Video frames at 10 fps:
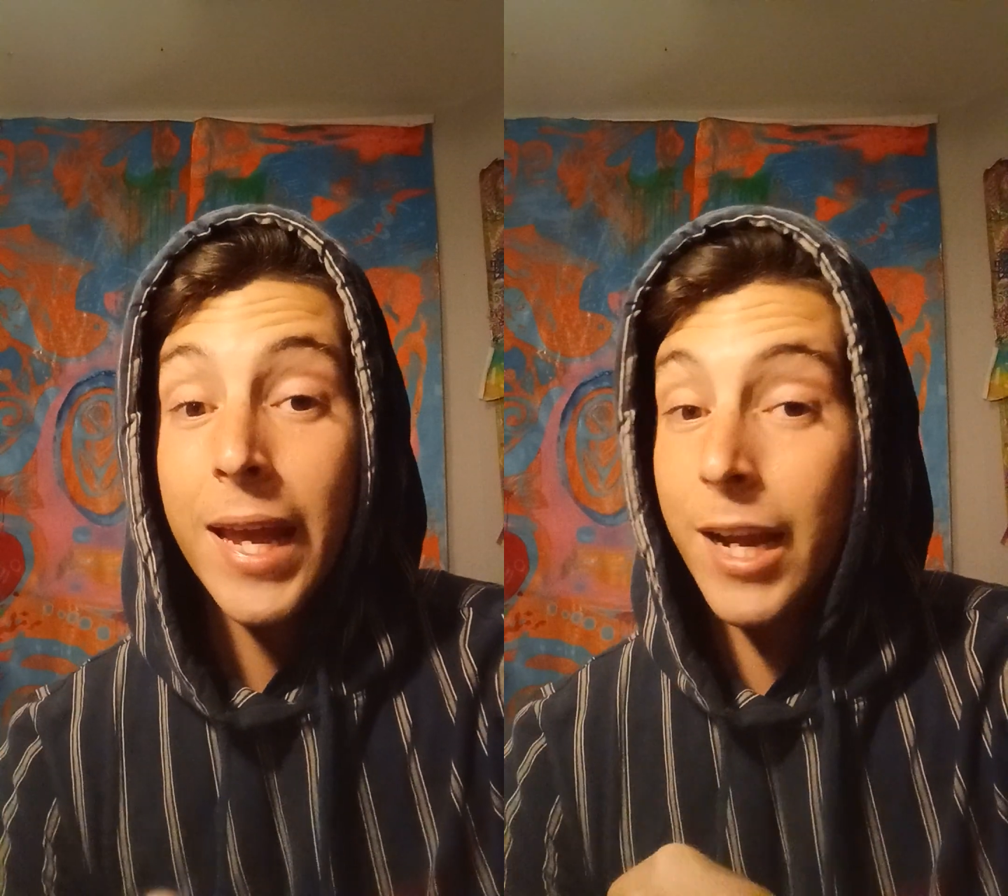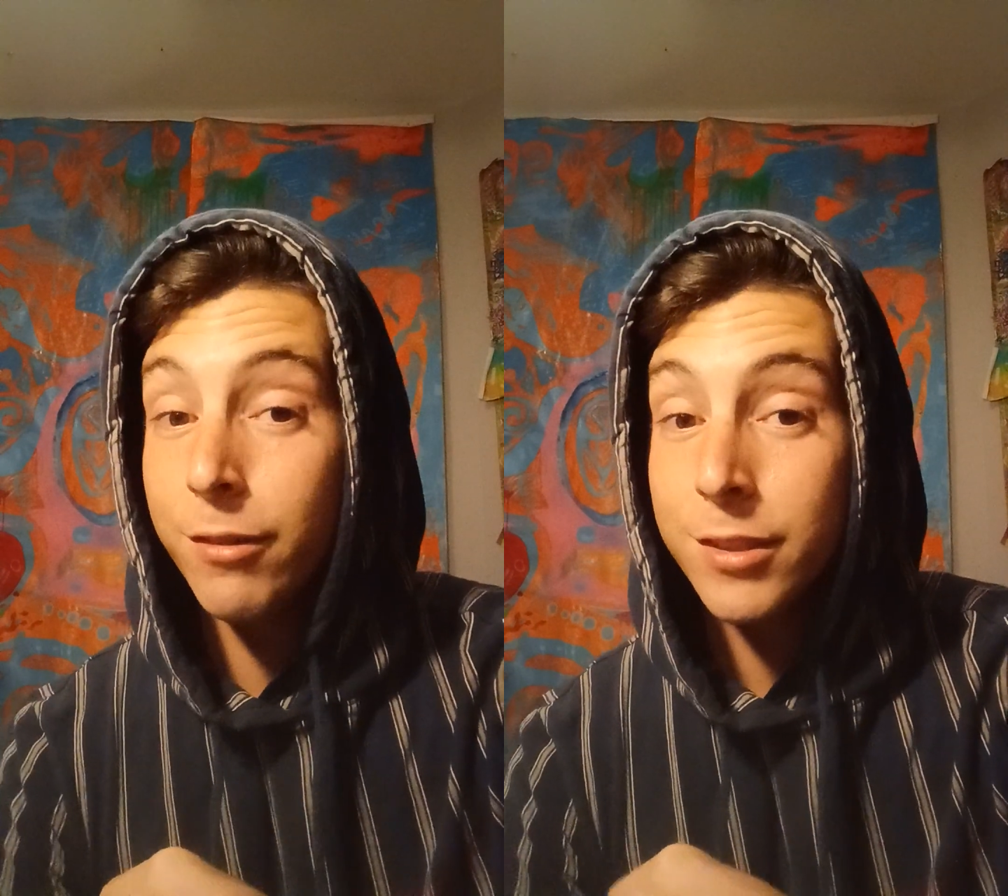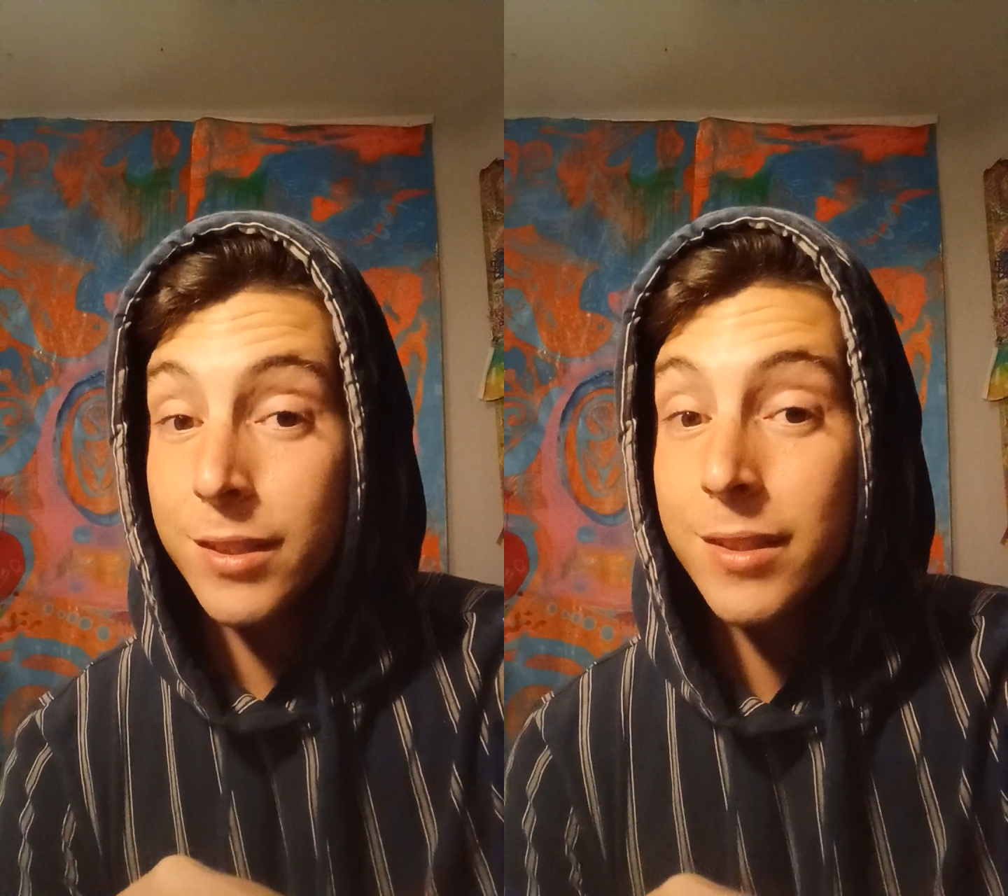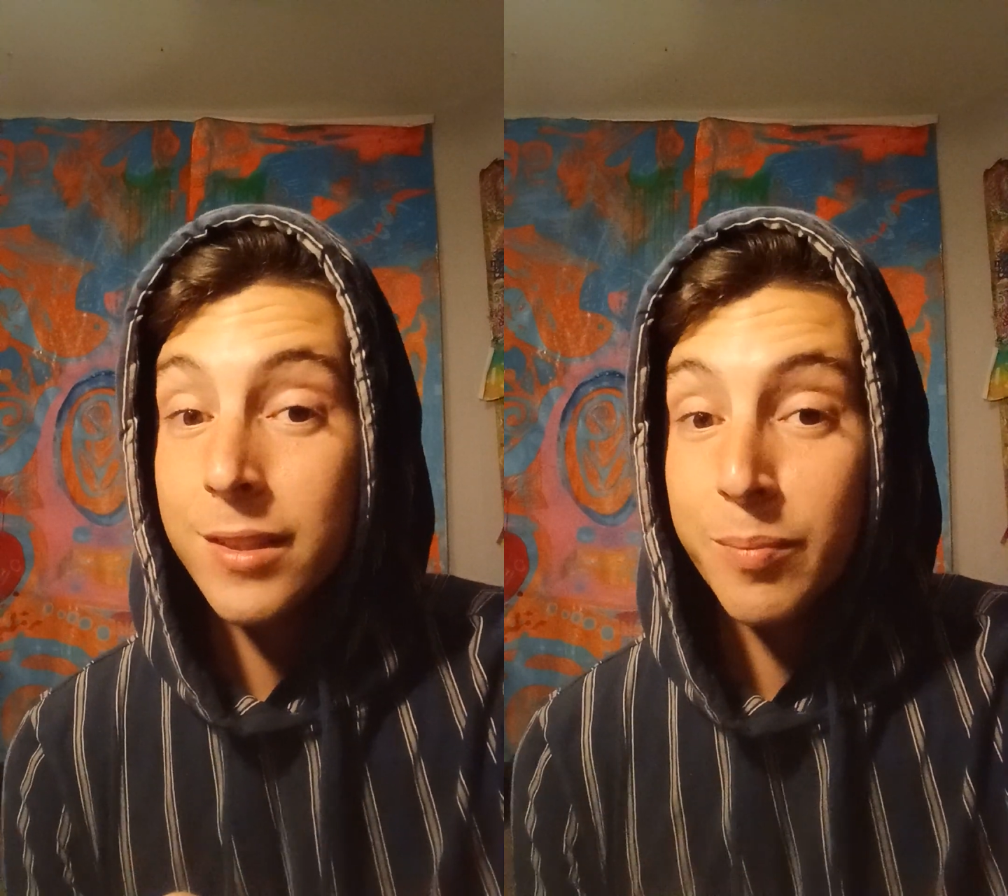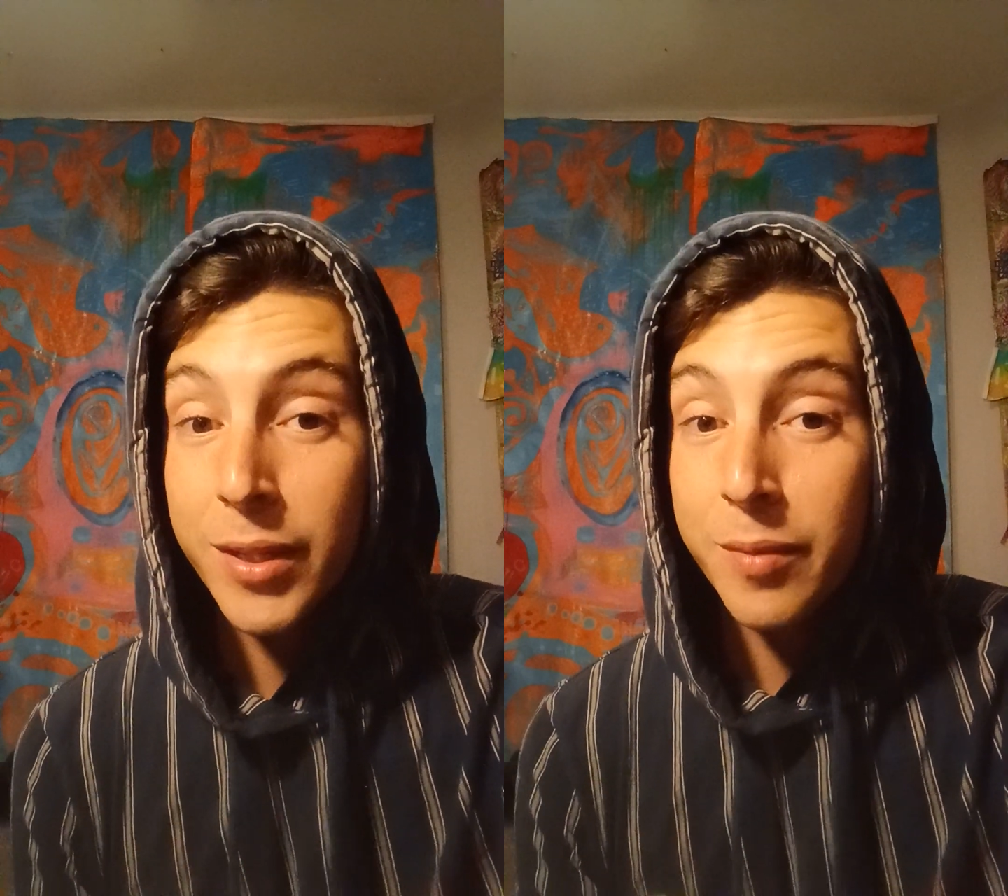ever since the
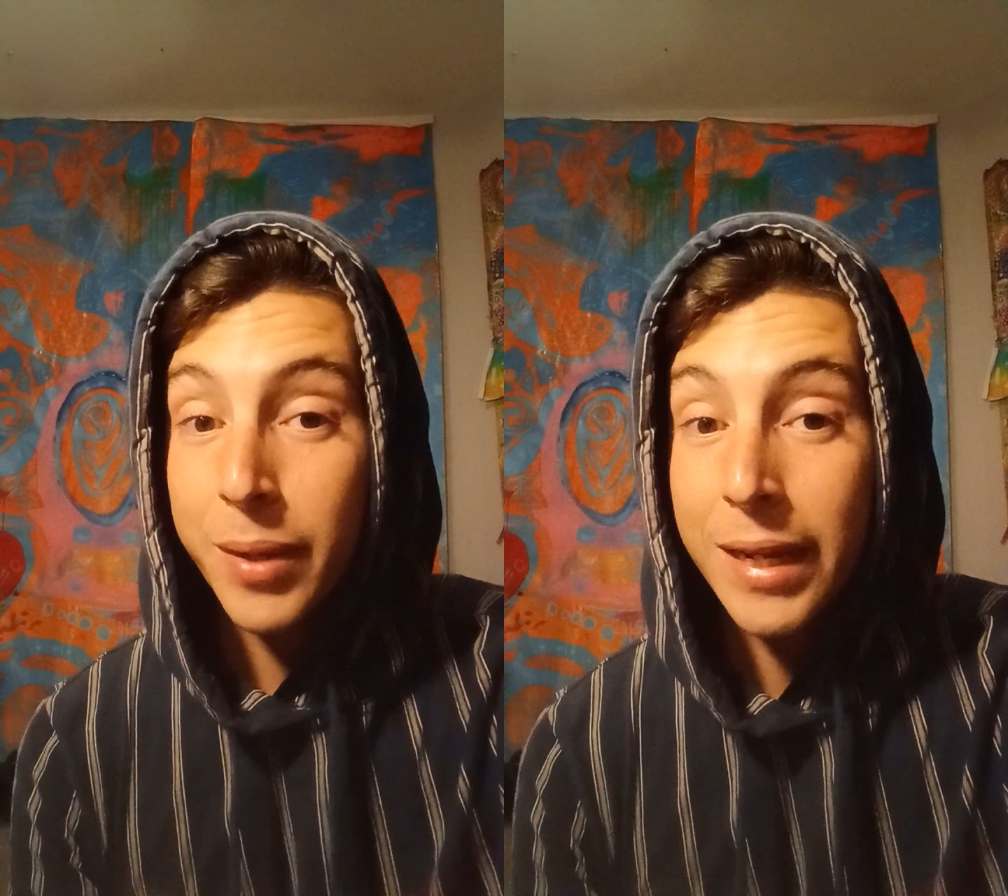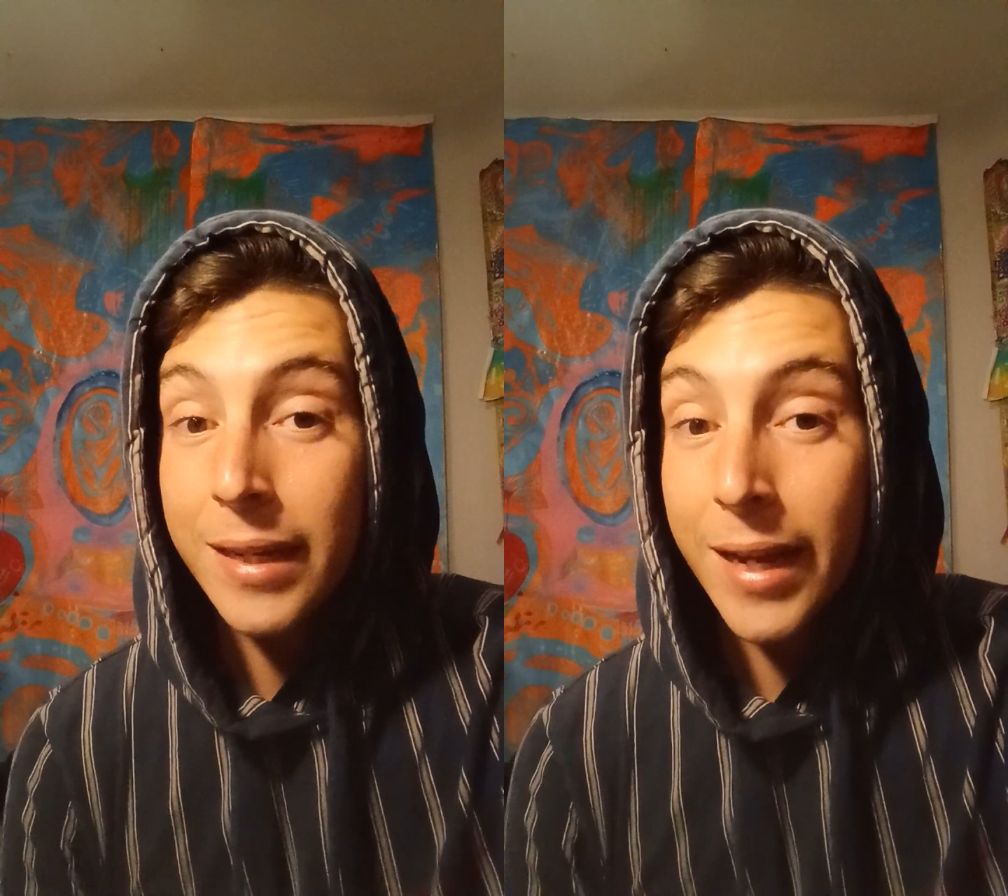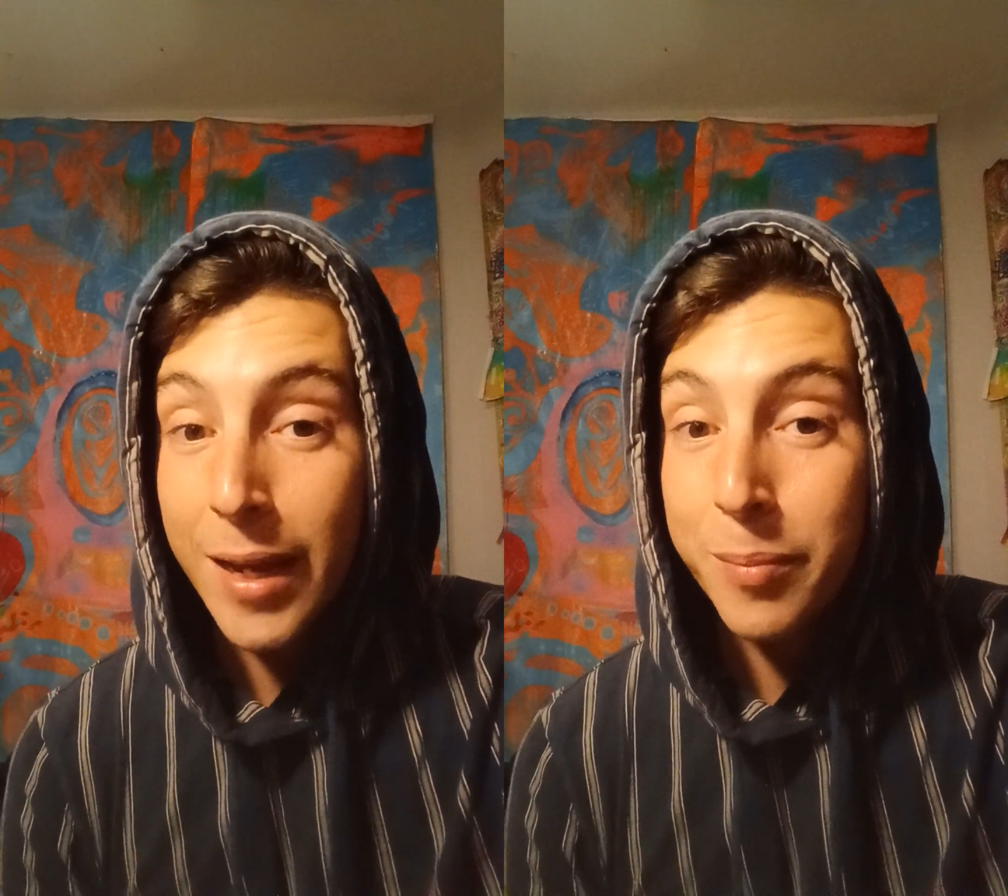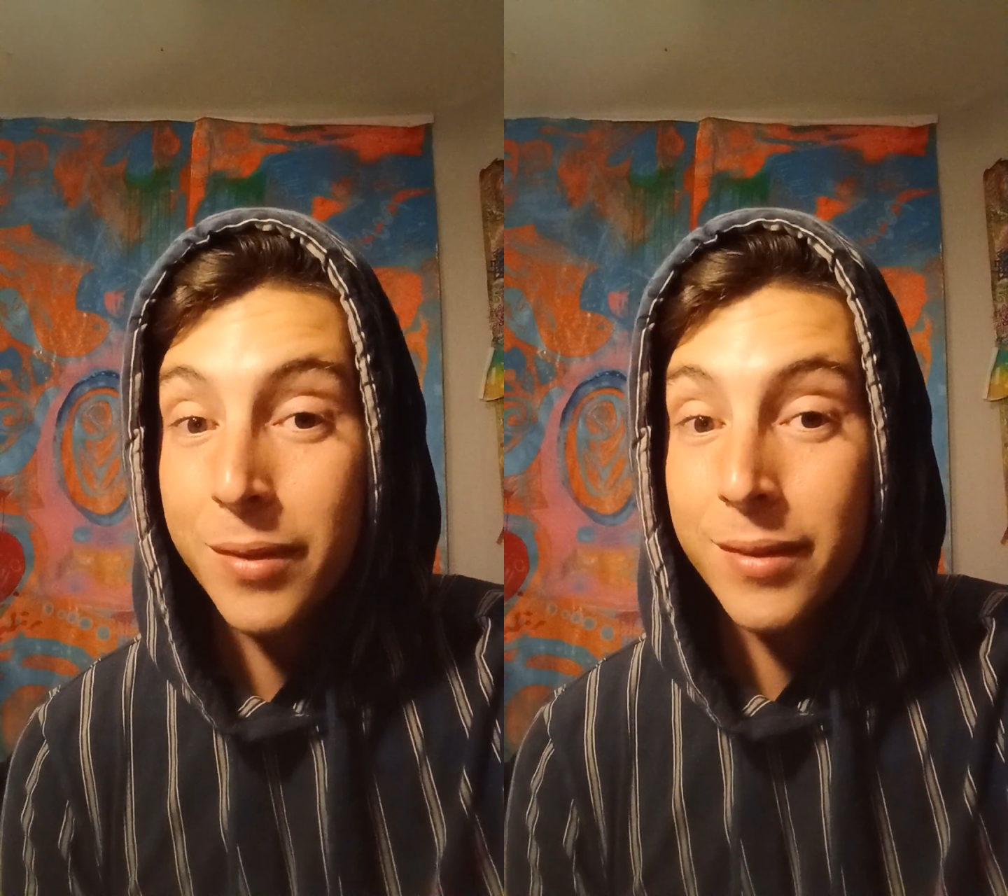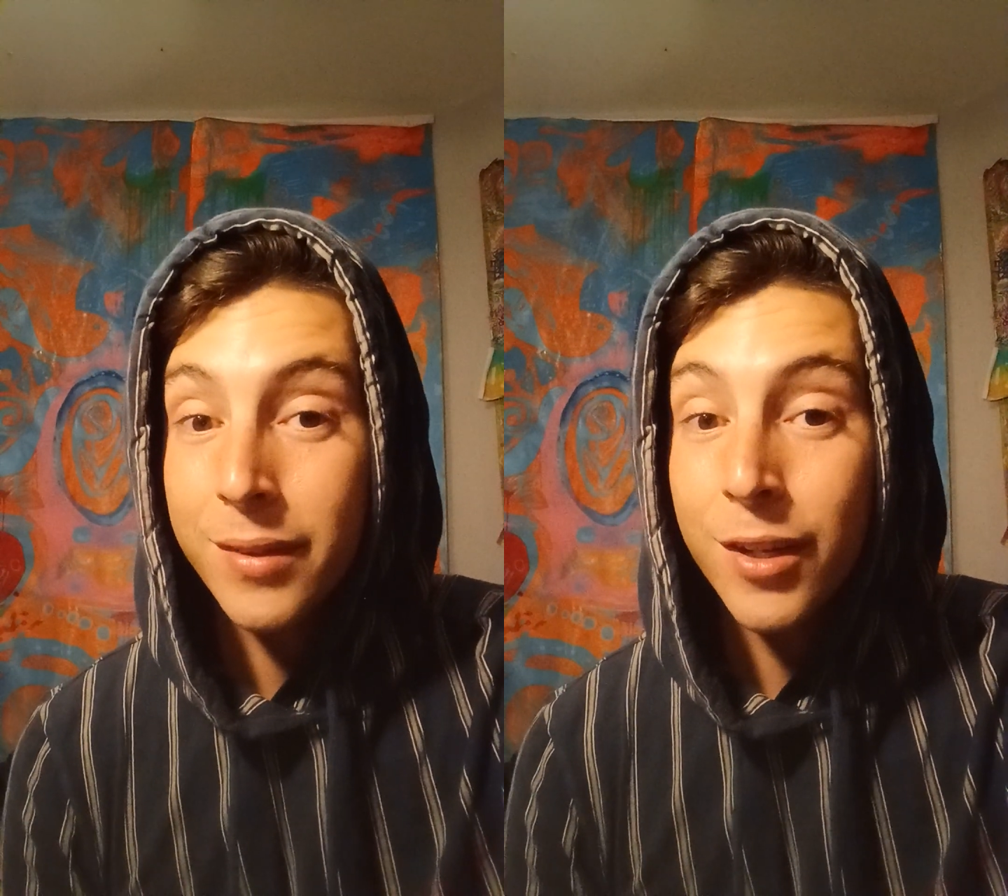big bang happened,